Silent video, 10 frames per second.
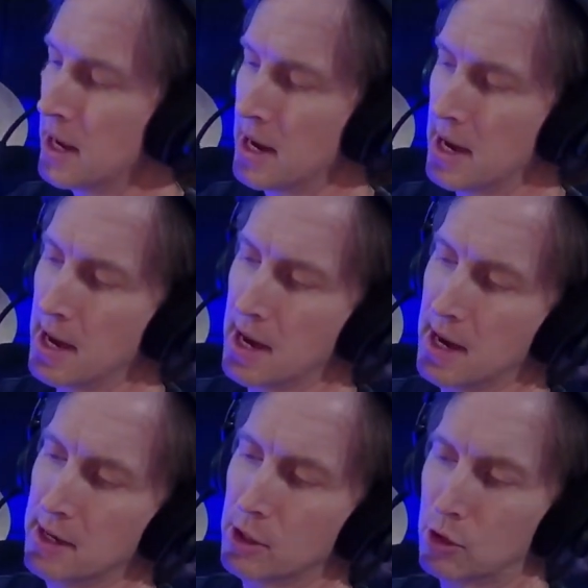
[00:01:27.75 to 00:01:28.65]

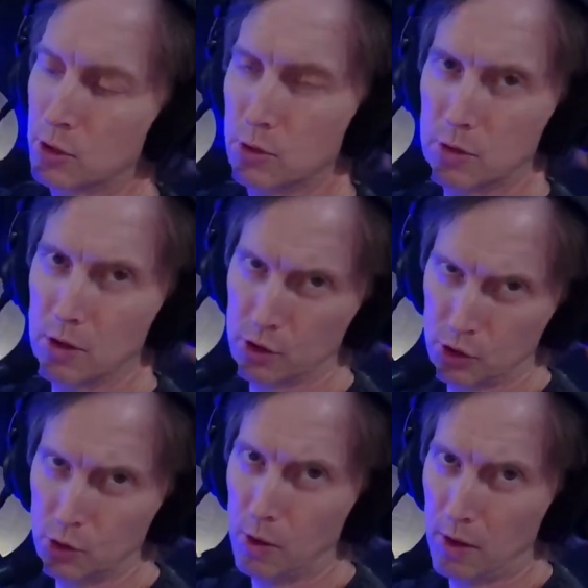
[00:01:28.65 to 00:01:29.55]
and goo
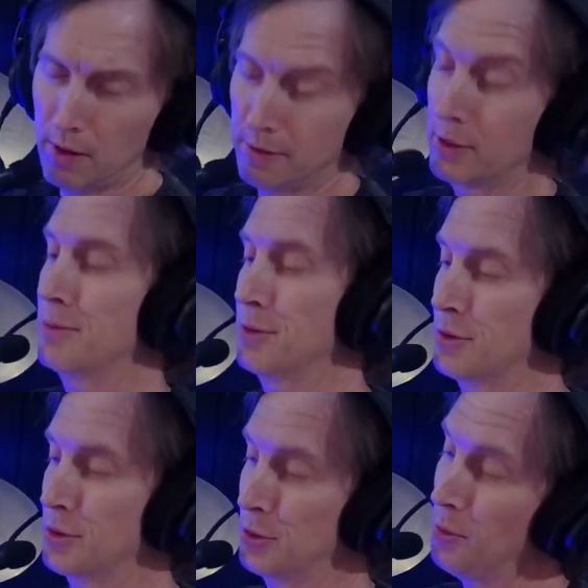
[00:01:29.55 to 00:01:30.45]

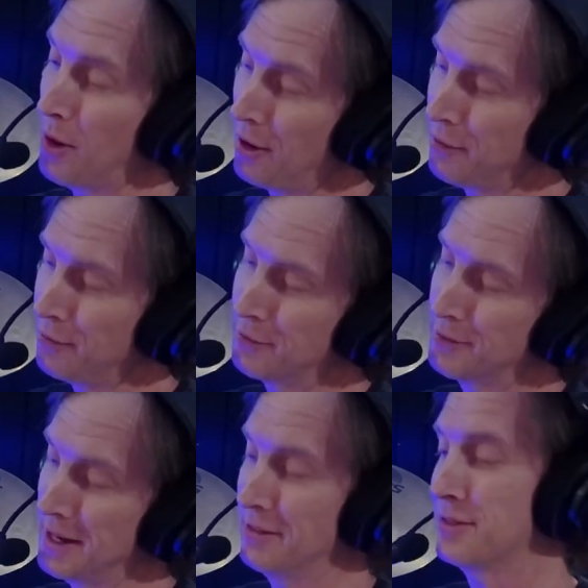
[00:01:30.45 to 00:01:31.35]
off?
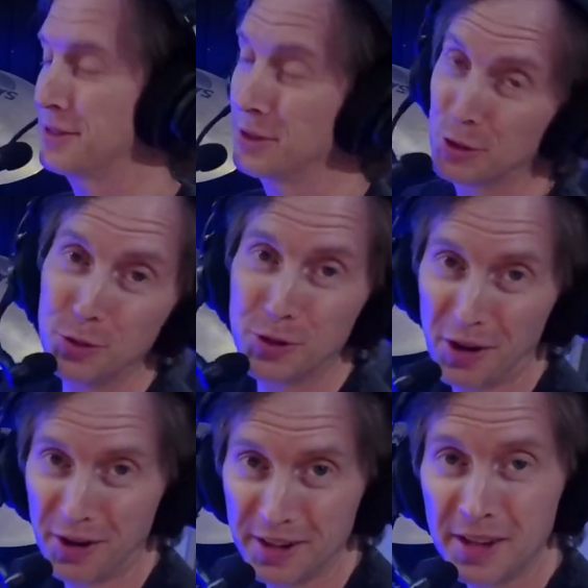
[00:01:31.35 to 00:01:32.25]
Yes, the Goo
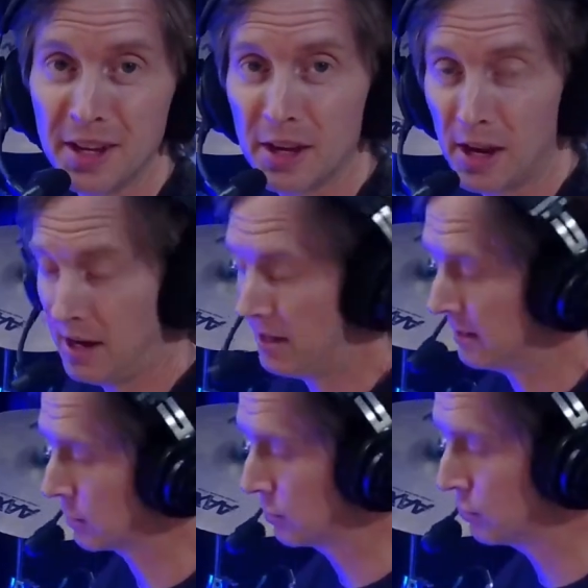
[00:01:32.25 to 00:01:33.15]
Gone glue